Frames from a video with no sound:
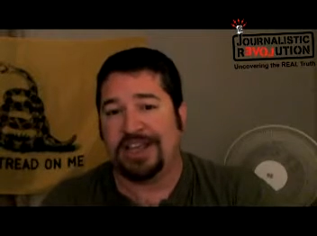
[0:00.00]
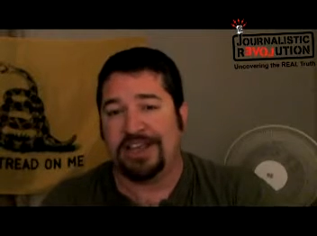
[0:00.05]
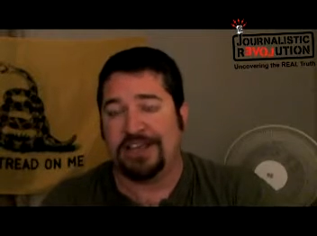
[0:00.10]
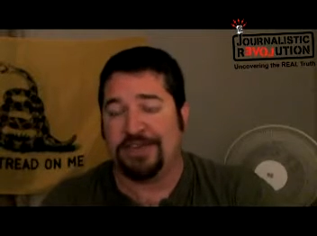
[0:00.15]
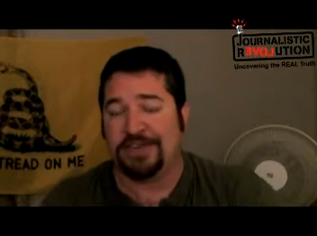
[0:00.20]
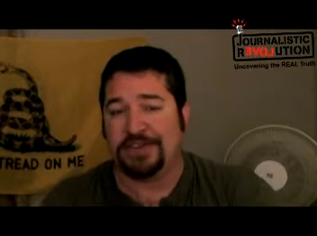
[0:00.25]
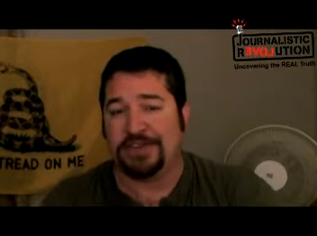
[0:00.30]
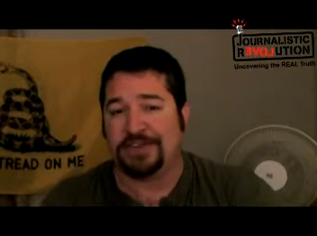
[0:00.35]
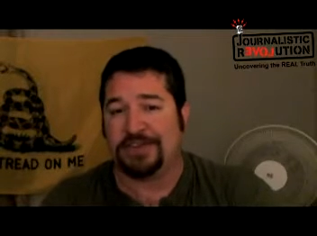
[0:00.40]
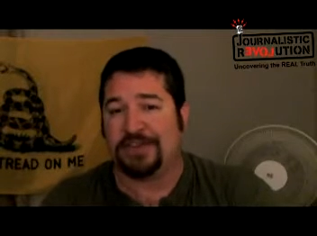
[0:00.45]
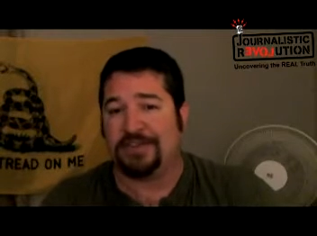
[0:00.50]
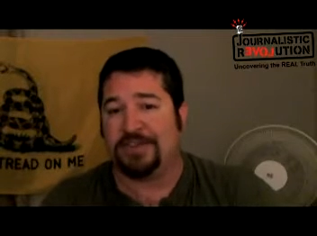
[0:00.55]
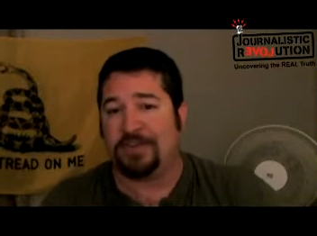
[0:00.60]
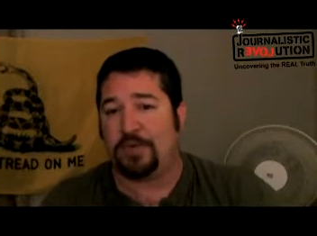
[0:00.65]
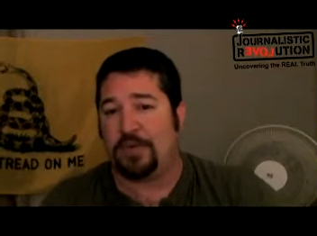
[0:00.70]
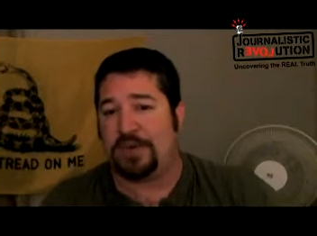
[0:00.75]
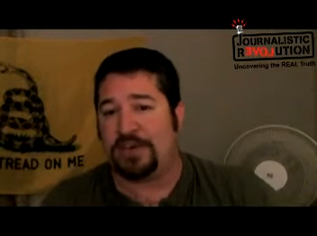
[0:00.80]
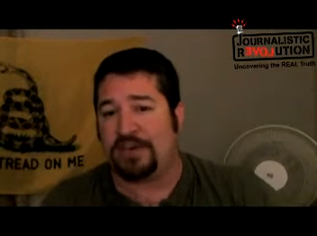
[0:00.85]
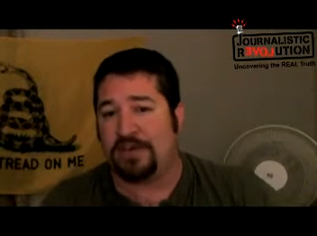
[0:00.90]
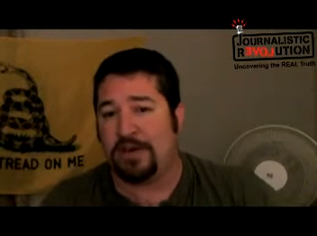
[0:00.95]
even the stuff
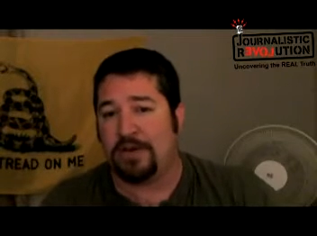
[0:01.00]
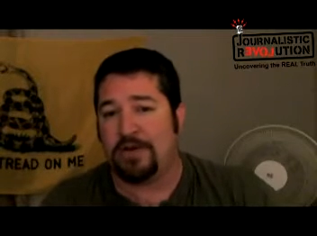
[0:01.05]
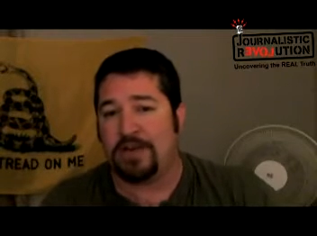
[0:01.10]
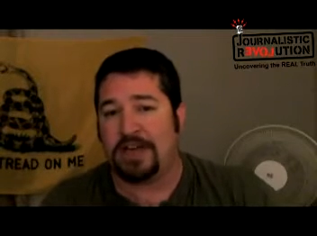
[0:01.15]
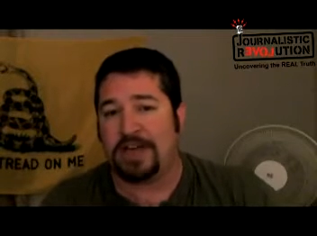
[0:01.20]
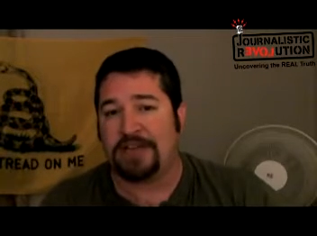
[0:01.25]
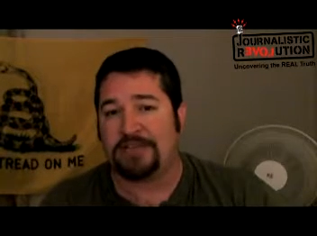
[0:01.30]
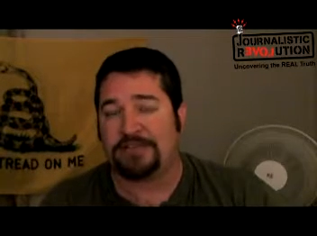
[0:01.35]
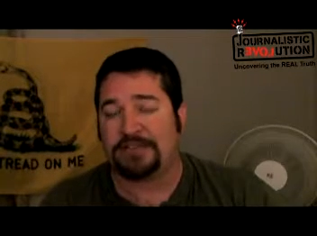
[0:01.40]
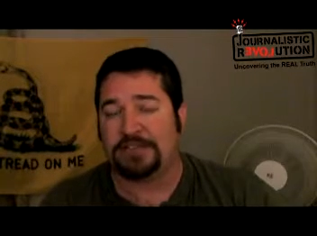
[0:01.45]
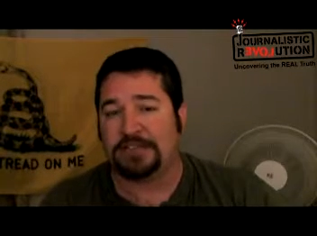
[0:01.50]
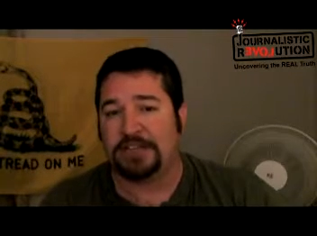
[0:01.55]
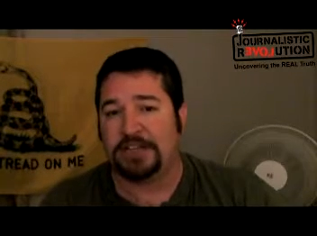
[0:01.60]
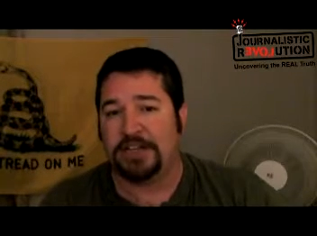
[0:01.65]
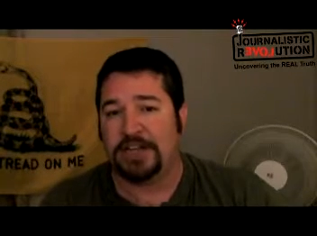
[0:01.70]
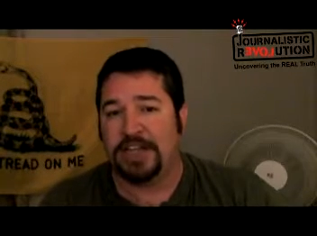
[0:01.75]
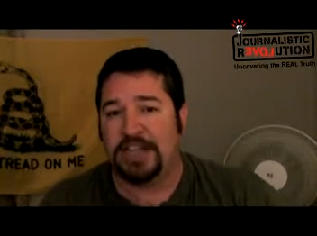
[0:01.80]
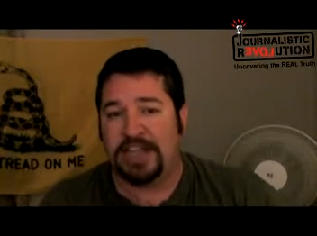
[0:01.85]
that we don't cover,